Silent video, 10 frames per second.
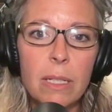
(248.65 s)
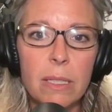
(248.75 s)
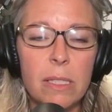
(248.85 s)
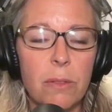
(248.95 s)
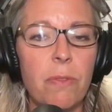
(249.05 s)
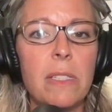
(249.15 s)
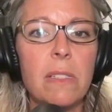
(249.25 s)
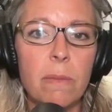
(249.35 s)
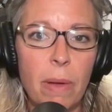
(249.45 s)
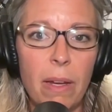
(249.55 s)
at least the
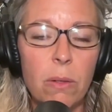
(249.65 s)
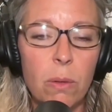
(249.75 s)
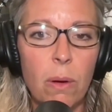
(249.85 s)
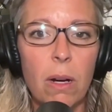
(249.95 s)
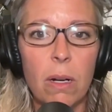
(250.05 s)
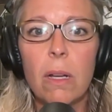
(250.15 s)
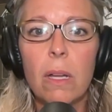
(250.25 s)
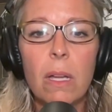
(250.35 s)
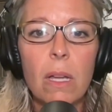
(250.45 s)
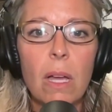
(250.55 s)
friends of mine who have
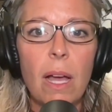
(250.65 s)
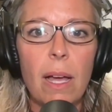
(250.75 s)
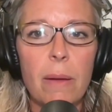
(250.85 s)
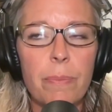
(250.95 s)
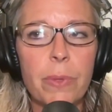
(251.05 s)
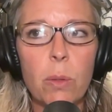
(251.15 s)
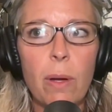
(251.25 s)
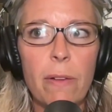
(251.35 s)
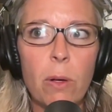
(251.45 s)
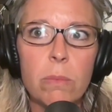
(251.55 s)

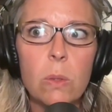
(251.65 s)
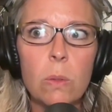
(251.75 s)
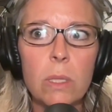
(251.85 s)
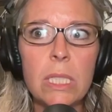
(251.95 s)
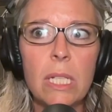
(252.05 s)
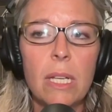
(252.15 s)
homeschooled,